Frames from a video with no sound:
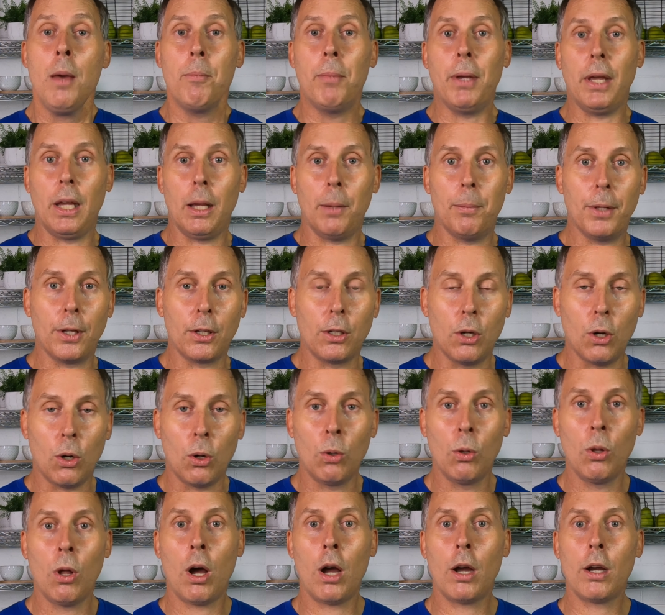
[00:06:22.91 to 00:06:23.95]
being able to
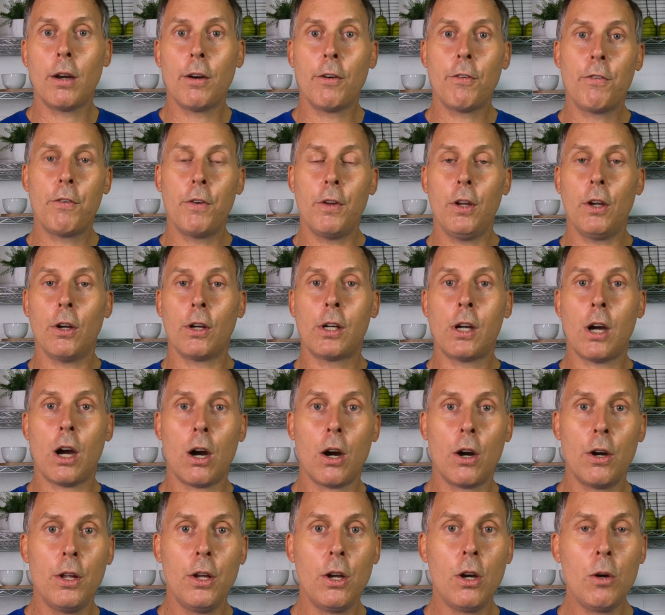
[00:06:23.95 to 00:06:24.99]
go longer for your
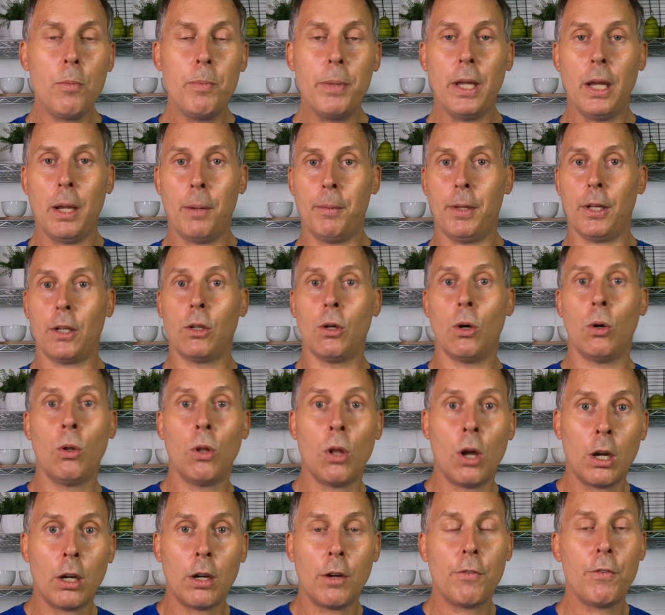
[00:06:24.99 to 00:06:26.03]
cardio, being able to go
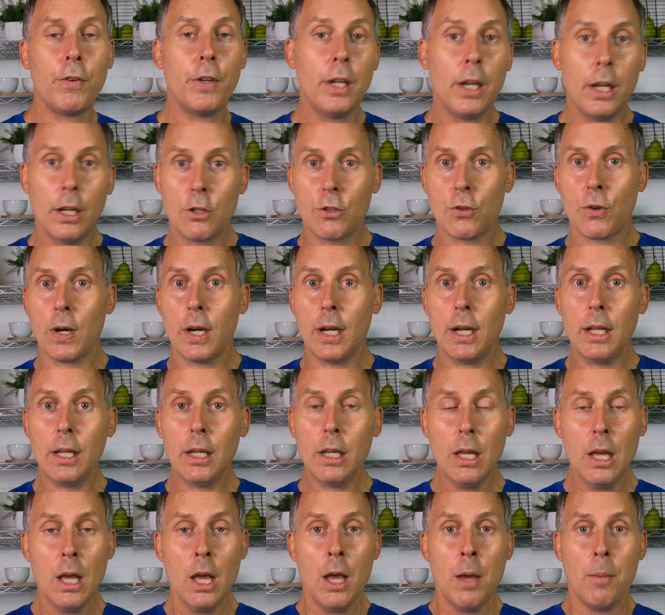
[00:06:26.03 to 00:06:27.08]
longer for your HIIT
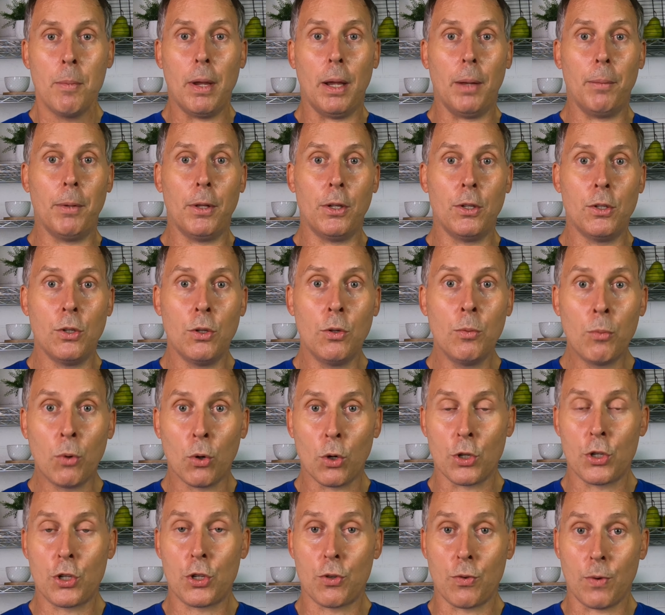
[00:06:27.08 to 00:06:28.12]
training, be able to do
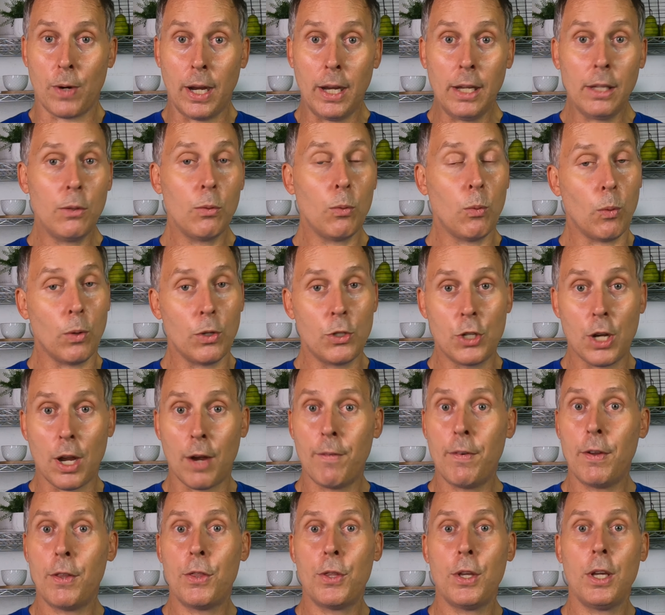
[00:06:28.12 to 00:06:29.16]
more strength,
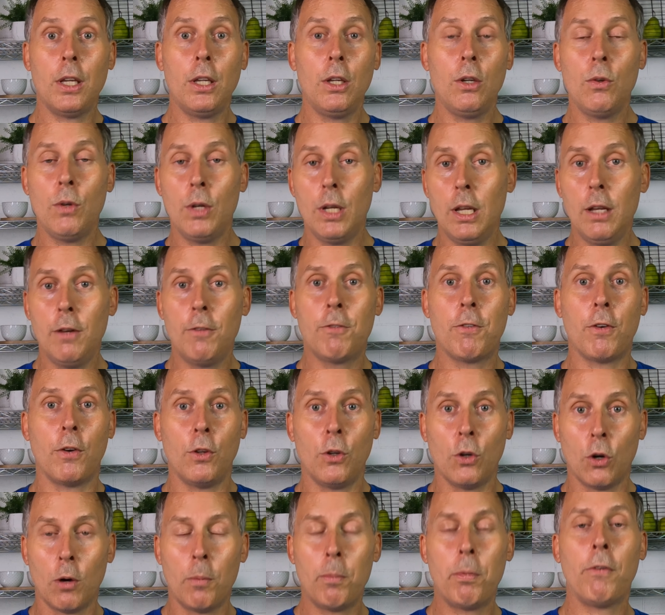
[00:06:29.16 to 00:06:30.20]
whichever thing you need for
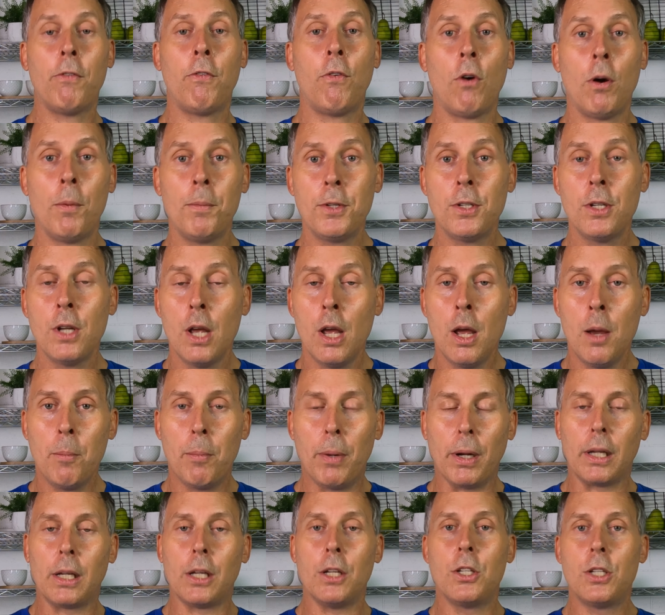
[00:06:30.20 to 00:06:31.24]
your performance,
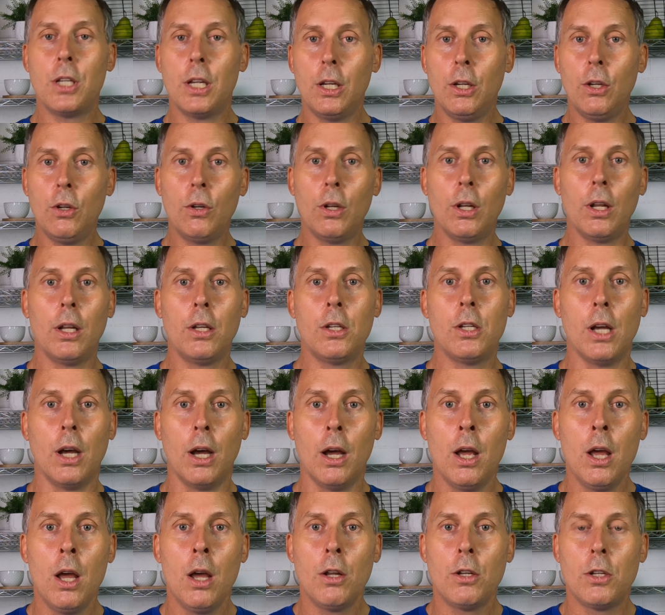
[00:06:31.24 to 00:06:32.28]
but continue
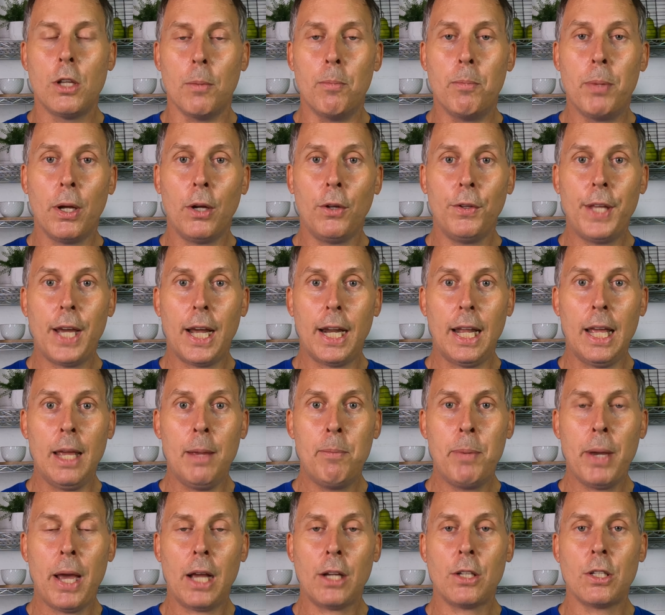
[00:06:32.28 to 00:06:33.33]
to, to, to build that
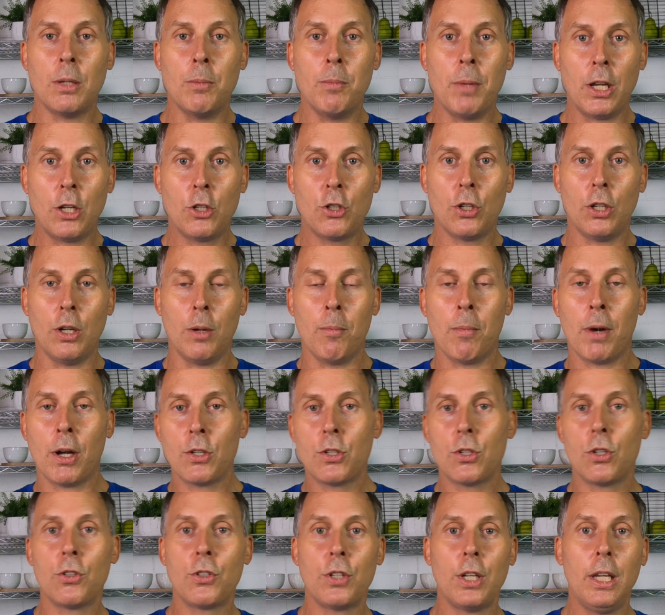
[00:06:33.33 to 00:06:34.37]
apex and make sure your
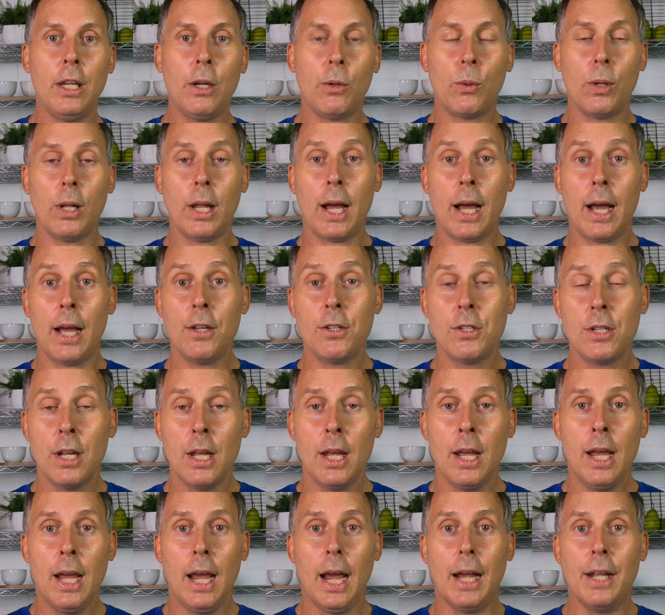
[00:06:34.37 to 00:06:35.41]
muscles are equalized
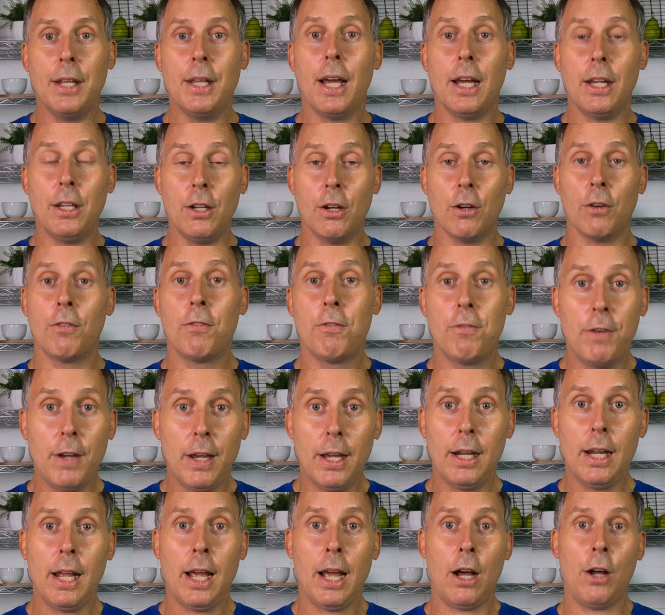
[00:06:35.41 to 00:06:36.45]
and that you're
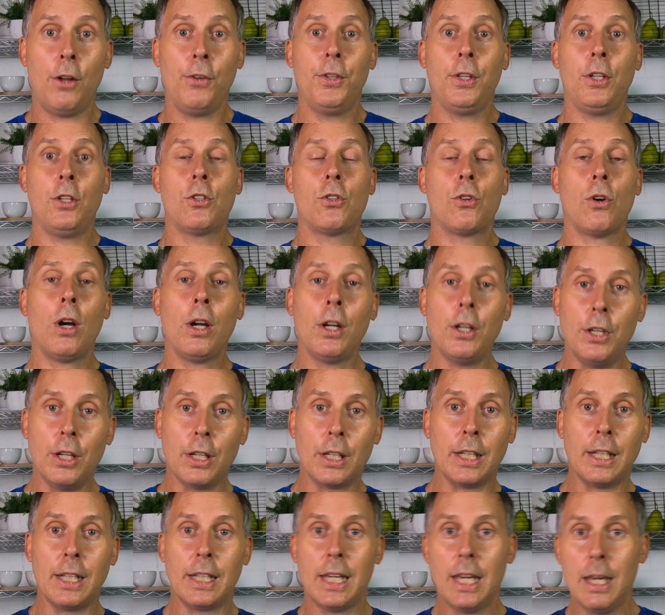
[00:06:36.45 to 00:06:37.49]
fit, healthy, strong, and
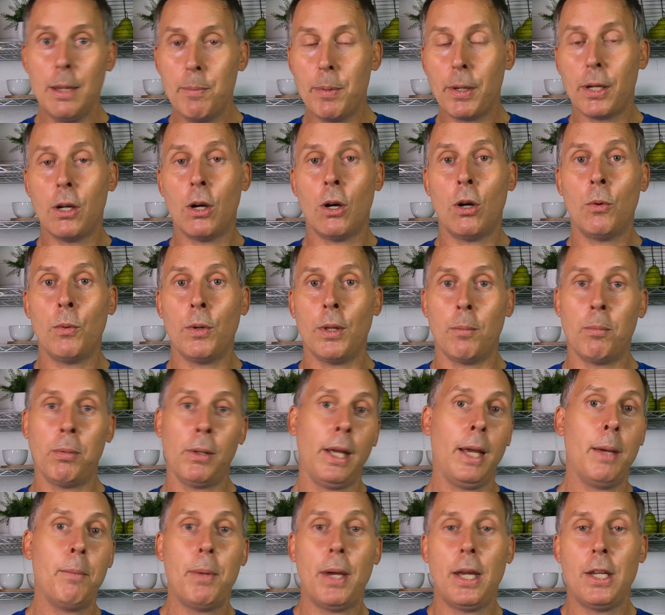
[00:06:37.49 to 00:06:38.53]
you can keep it going with a
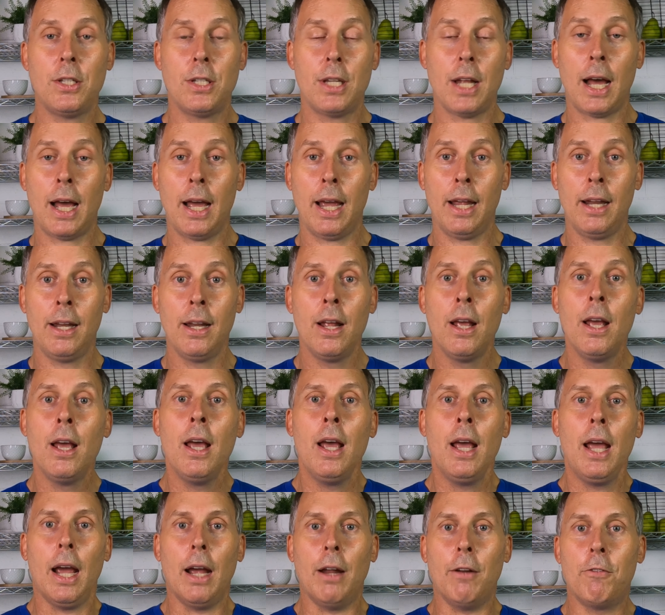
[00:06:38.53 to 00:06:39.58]
plant-based diet
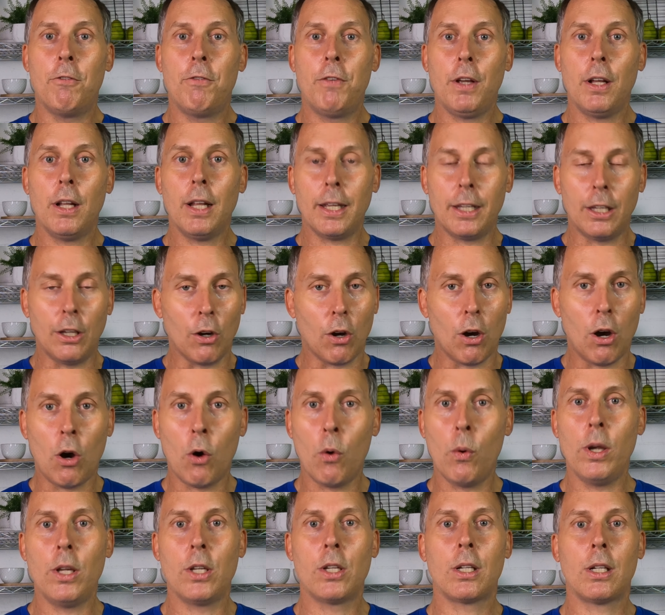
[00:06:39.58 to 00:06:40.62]
and feel like you're
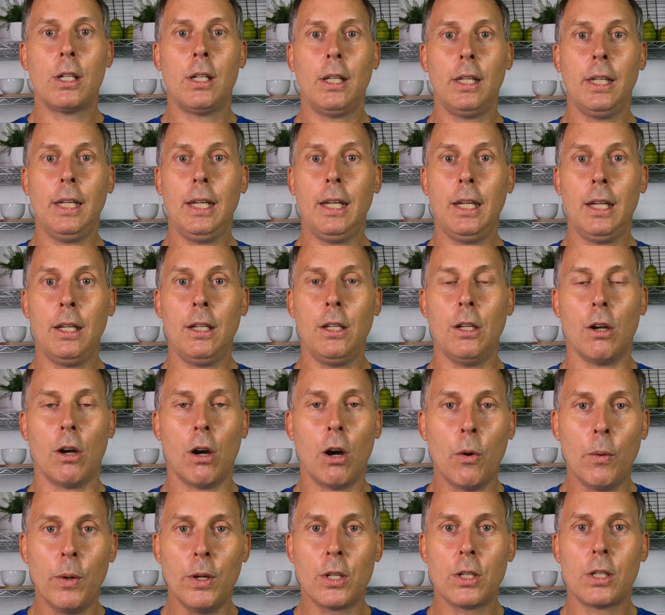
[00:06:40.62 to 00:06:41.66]
always clean, you're
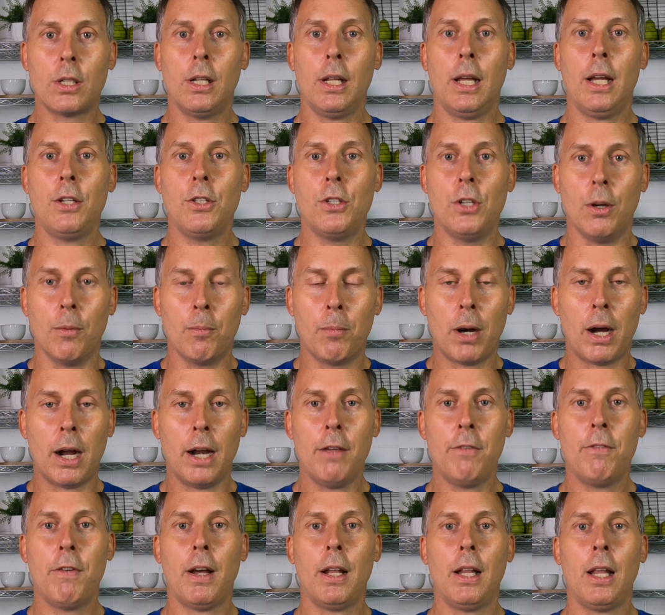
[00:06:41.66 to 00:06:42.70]
always cleansed, your
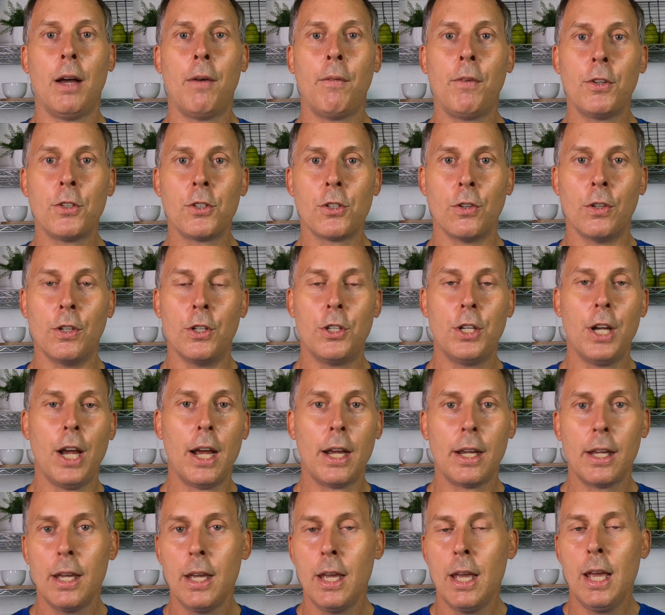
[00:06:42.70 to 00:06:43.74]
body fat levels are in
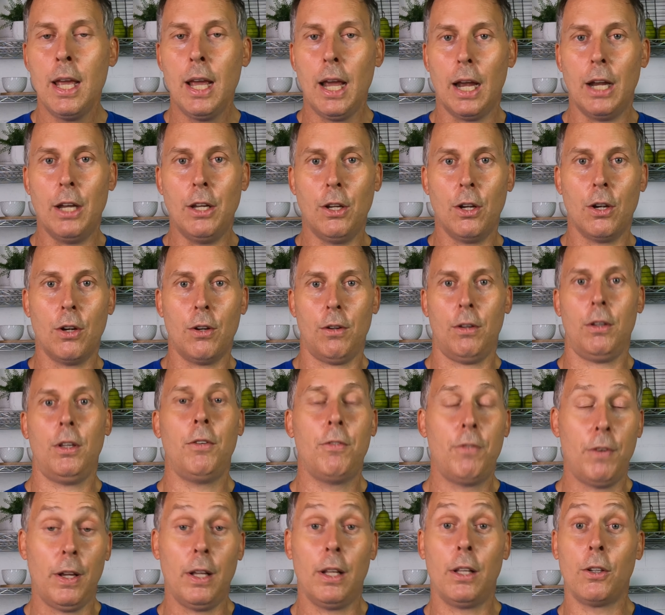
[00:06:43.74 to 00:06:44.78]
check, and you're
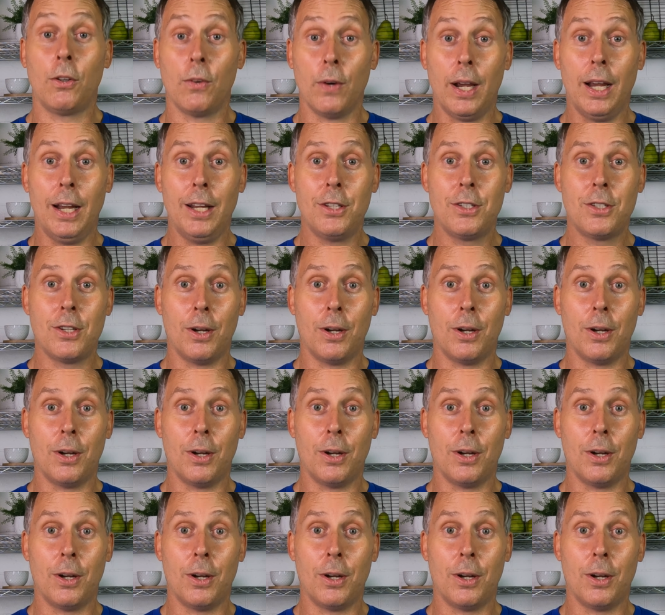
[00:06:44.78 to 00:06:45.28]
feeling great.